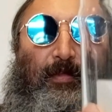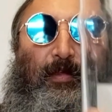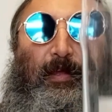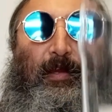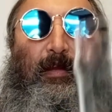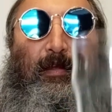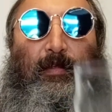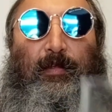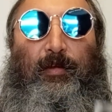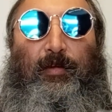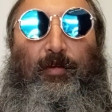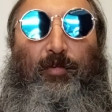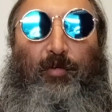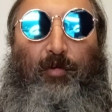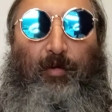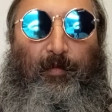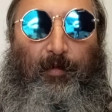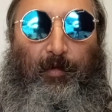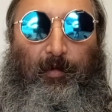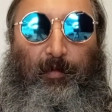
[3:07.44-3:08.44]
thinner than
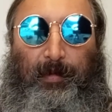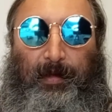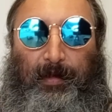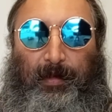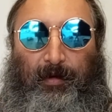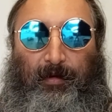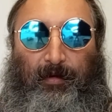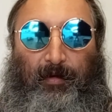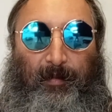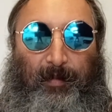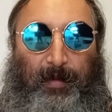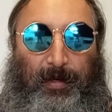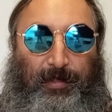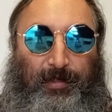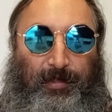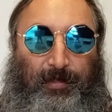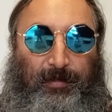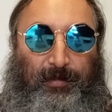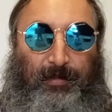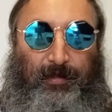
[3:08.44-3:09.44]
normal, but the
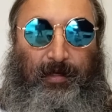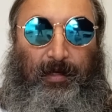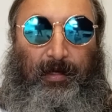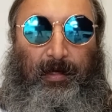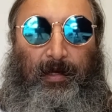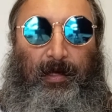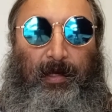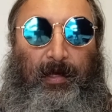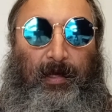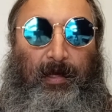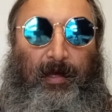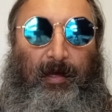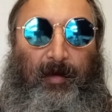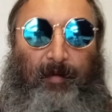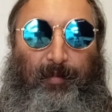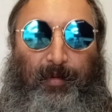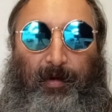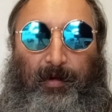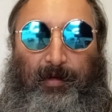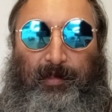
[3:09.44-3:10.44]
dimensions are
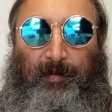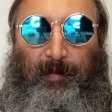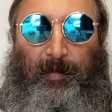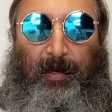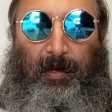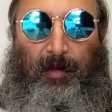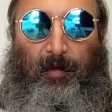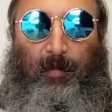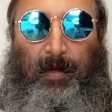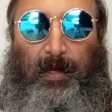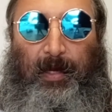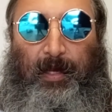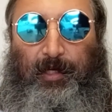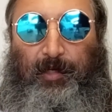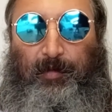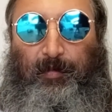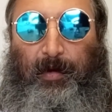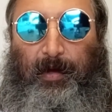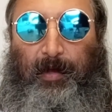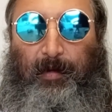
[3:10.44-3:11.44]
approximately one
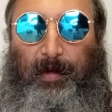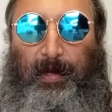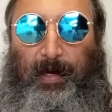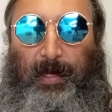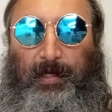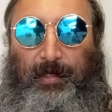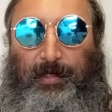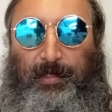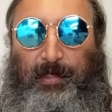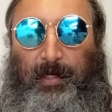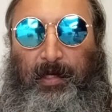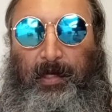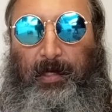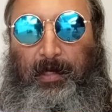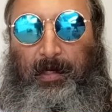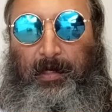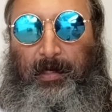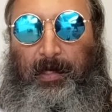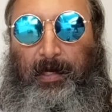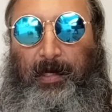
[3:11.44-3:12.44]
inch by one inch.
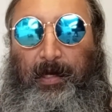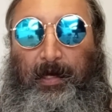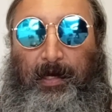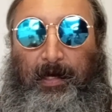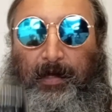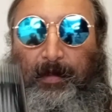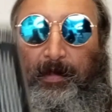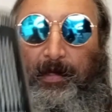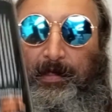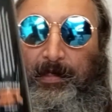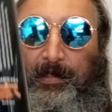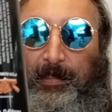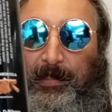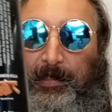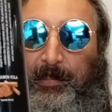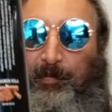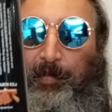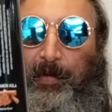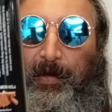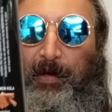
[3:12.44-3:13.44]
Uh, this
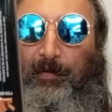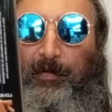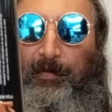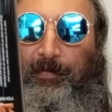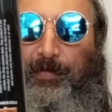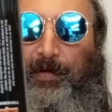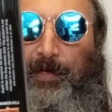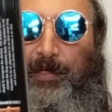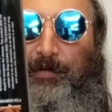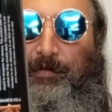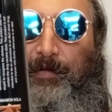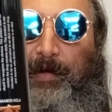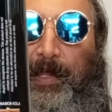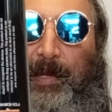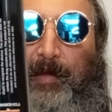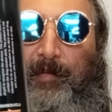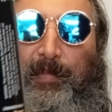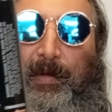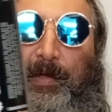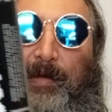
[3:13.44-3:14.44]
has been
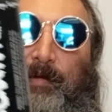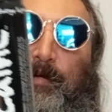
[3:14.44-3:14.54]
refrigerated,